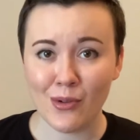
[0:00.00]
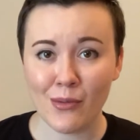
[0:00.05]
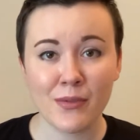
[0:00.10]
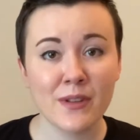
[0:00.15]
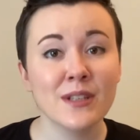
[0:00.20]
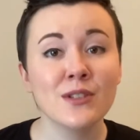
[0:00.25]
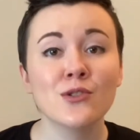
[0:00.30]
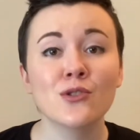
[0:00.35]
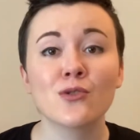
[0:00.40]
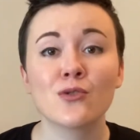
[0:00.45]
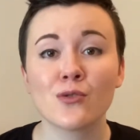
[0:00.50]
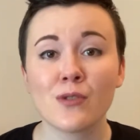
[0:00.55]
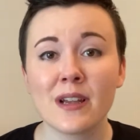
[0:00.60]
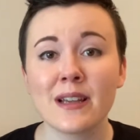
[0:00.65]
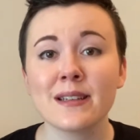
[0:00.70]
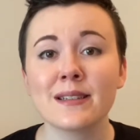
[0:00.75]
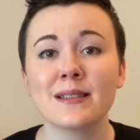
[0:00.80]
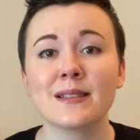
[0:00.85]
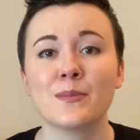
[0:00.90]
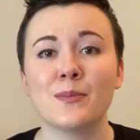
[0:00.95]
These
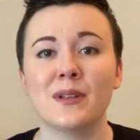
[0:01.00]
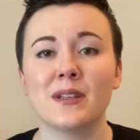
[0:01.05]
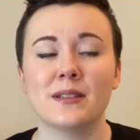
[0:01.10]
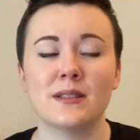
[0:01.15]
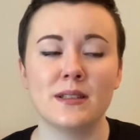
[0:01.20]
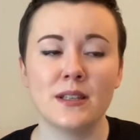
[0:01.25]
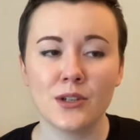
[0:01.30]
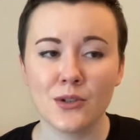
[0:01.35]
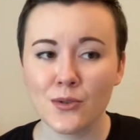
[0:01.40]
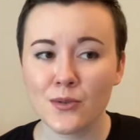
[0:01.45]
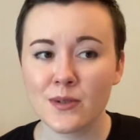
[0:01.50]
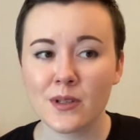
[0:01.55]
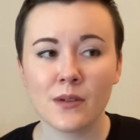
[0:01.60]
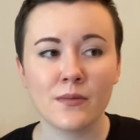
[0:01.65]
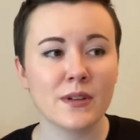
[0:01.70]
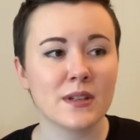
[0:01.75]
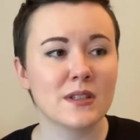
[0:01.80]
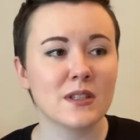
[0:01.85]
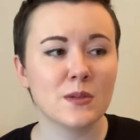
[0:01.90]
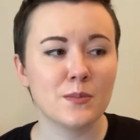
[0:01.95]
strengths plus years of
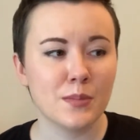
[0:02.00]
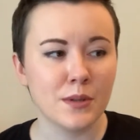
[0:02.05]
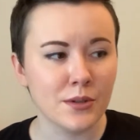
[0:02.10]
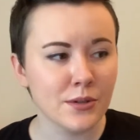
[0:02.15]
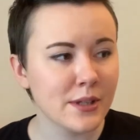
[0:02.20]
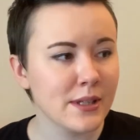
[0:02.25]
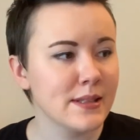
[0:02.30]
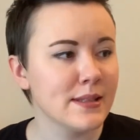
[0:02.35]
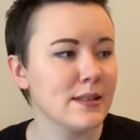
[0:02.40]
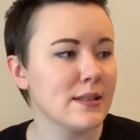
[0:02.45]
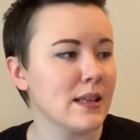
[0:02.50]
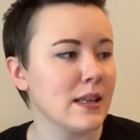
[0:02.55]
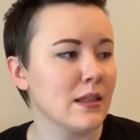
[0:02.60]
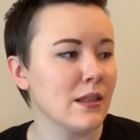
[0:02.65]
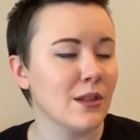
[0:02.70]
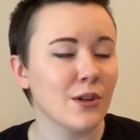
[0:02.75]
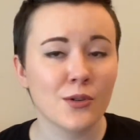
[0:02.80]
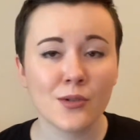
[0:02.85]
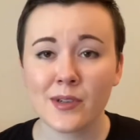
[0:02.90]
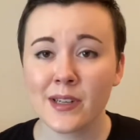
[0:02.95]
experience
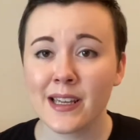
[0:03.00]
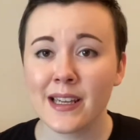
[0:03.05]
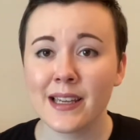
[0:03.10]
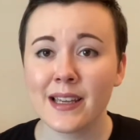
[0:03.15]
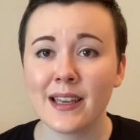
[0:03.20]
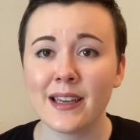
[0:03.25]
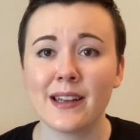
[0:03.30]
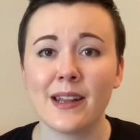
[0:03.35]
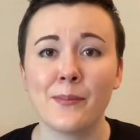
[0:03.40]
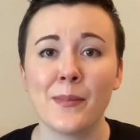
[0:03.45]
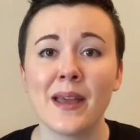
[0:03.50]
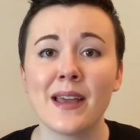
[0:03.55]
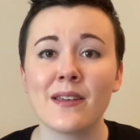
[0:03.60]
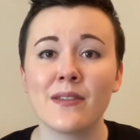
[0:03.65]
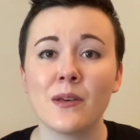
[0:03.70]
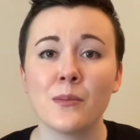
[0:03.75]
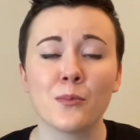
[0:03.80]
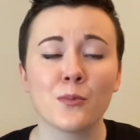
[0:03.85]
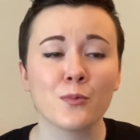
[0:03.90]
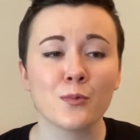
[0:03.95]
and learning can make
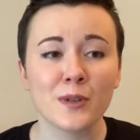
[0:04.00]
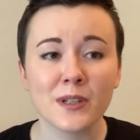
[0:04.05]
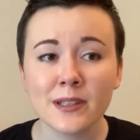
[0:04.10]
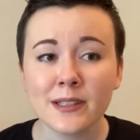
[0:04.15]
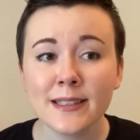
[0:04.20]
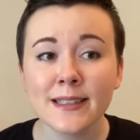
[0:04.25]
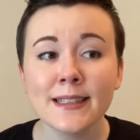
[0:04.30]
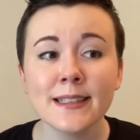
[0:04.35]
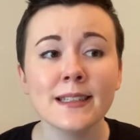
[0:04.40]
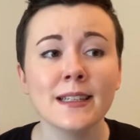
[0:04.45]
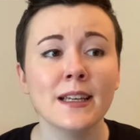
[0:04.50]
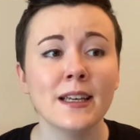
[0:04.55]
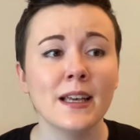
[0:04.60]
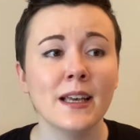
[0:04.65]
them really